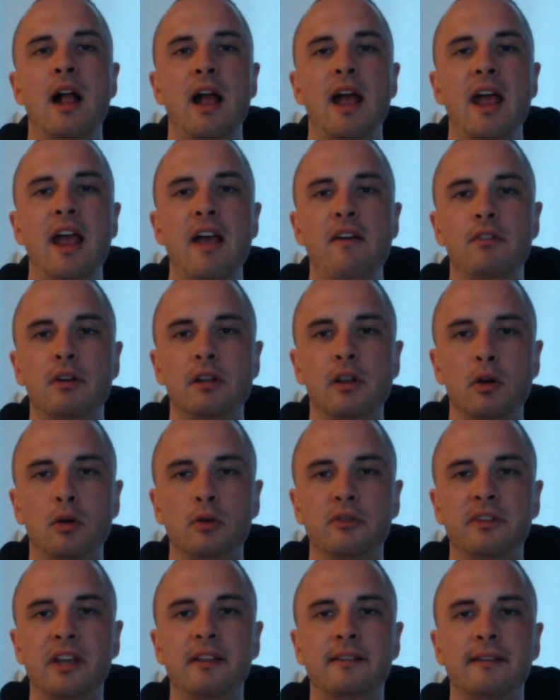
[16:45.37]
every little
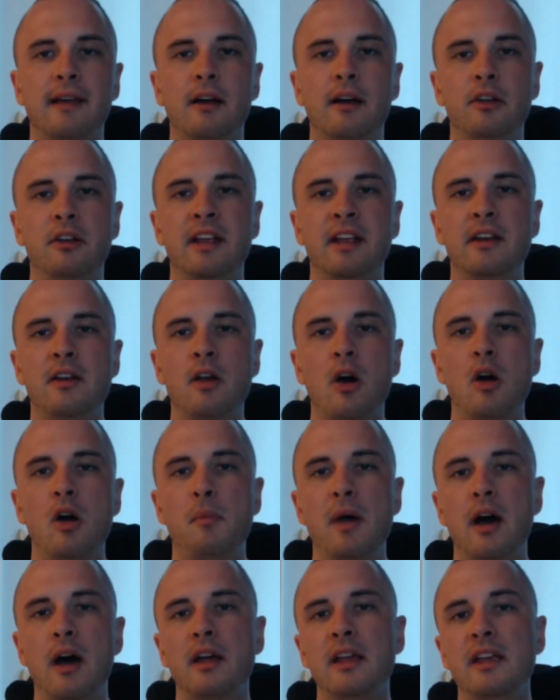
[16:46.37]
detail you need to know
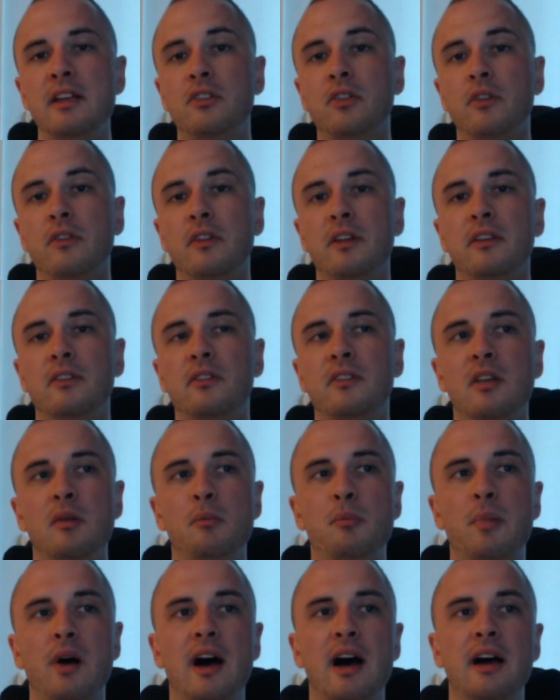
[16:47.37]
about each of these tib
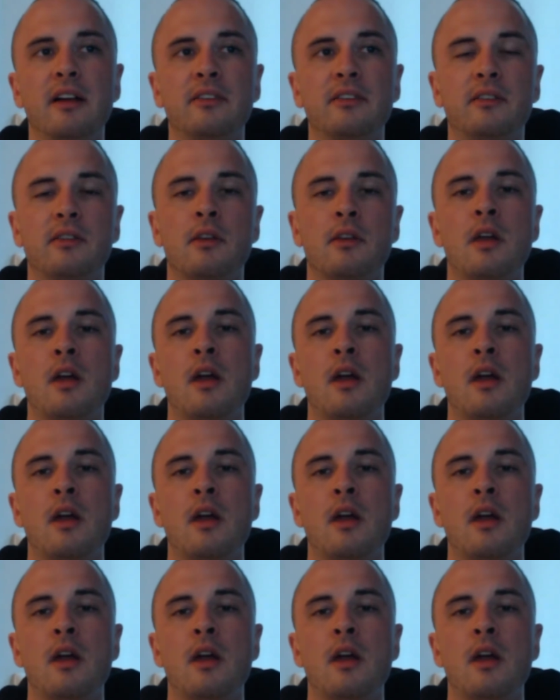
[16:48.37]
bars,